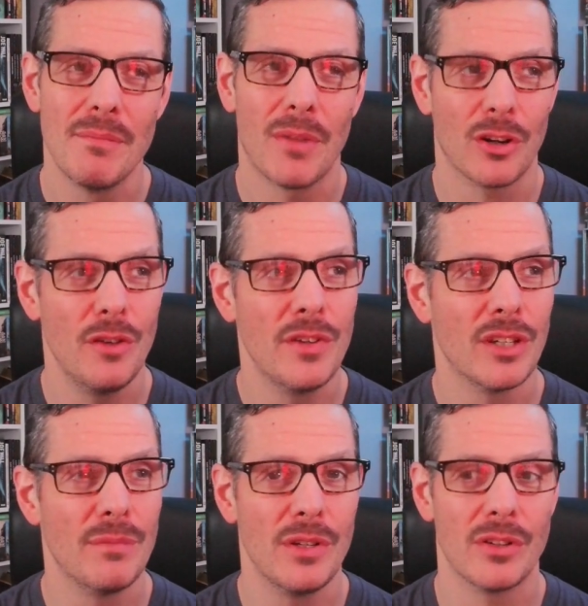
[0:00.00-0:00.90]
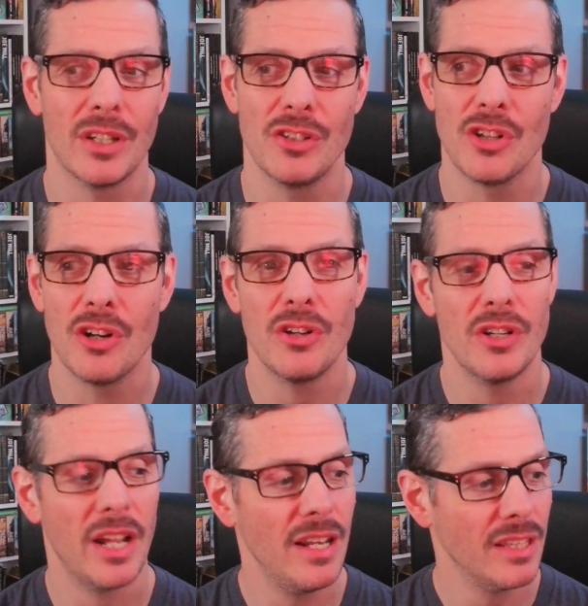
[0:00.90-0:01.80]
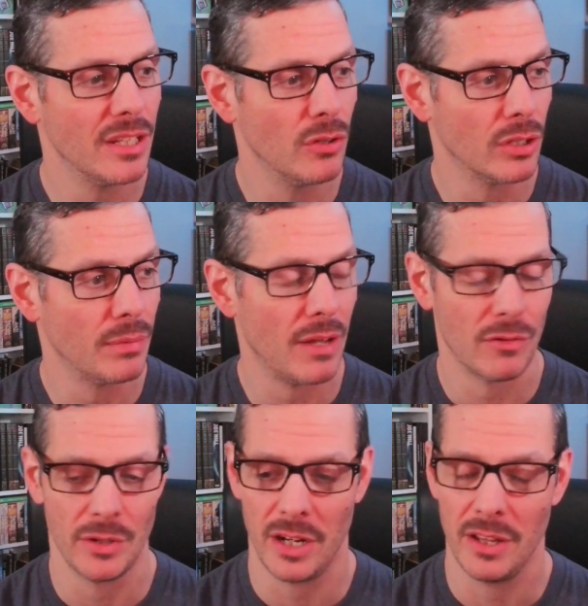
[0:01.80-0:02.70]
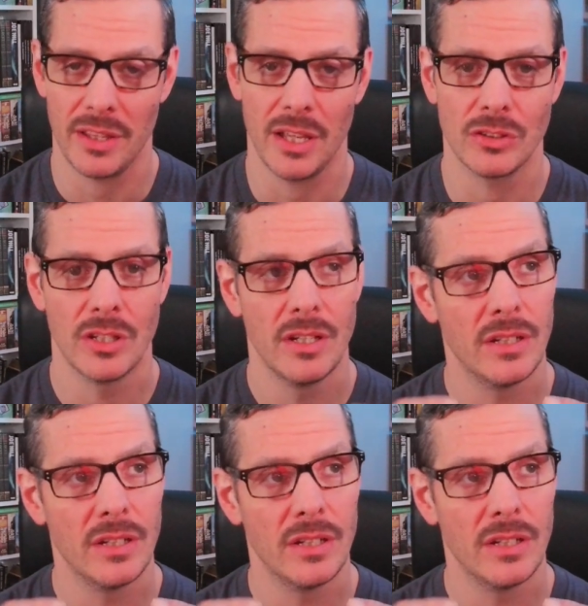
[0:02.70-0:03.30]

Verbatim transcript: Markovian computer can turn anything can go in the platform into anything else.